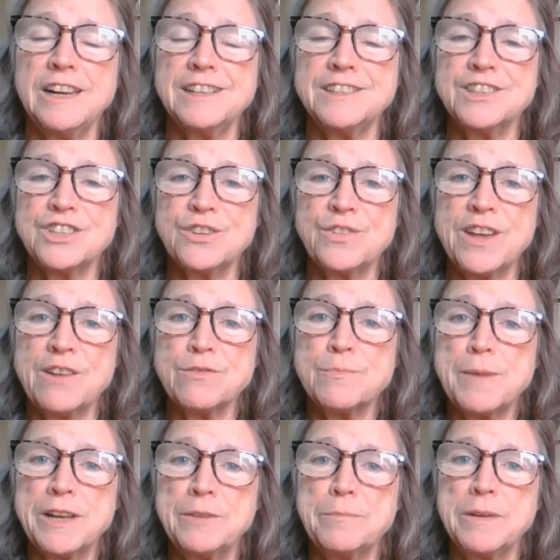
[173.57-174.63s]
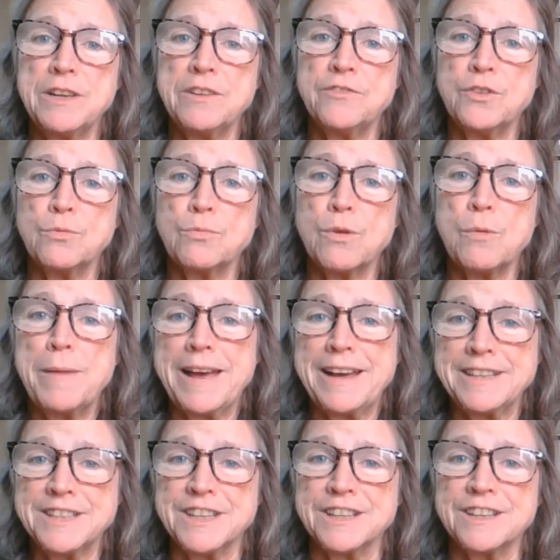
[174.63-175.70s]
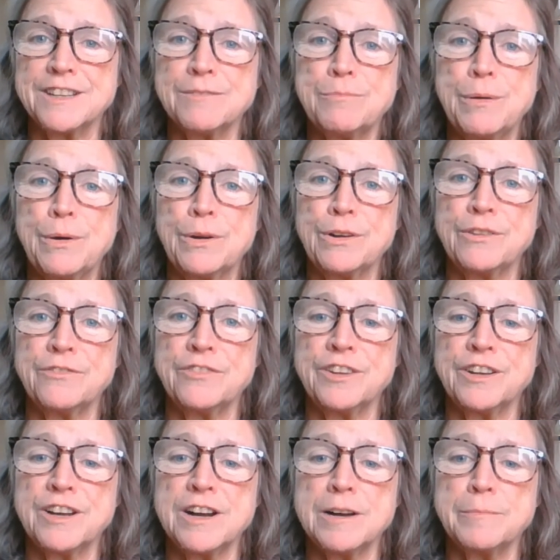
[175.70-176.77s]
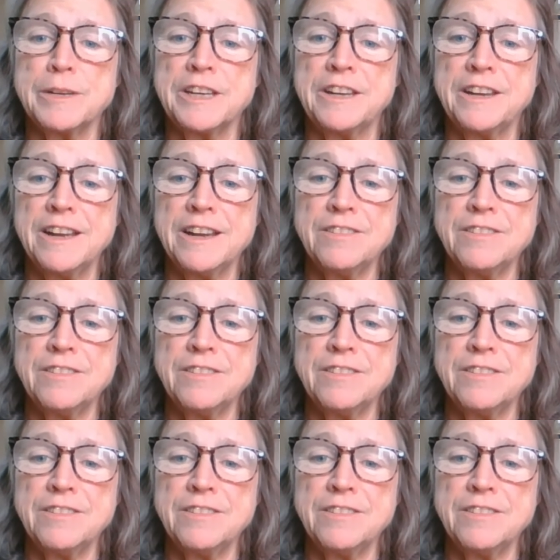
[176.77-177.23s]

And so that reminded me of the romantic part of the comedy.